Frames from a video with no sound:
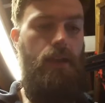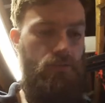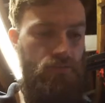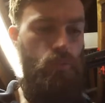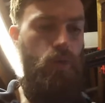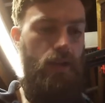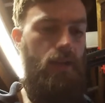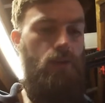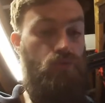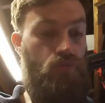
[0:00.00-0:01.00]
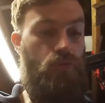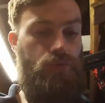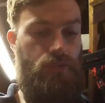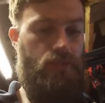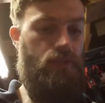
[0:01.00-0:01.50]
work out a
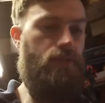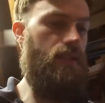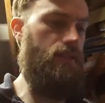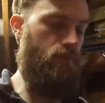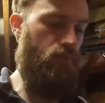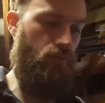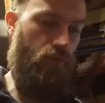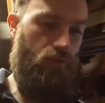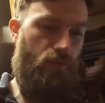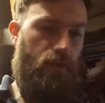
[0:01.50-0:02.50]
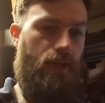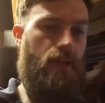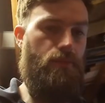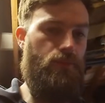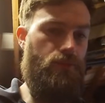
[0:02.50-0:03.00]
sensible route for my
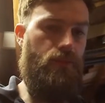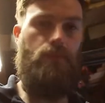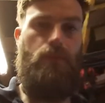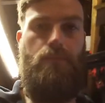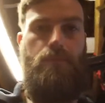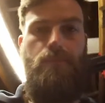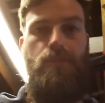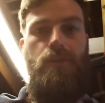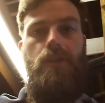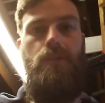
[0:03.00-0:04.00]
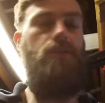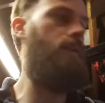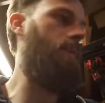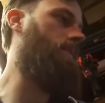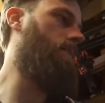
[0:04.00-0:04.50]
cable, so I'm not putting it through
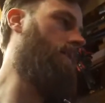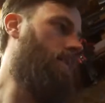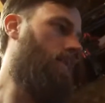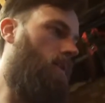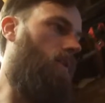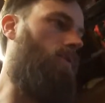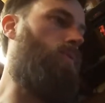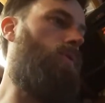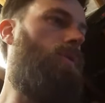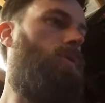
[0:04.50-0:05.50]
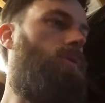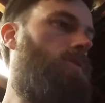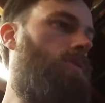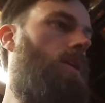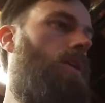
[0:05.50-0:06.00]
any horrible
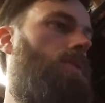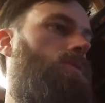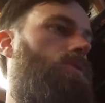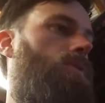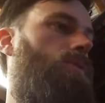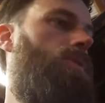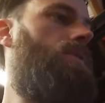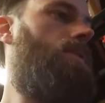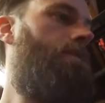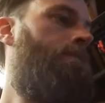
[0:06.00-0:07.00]
turns or corners.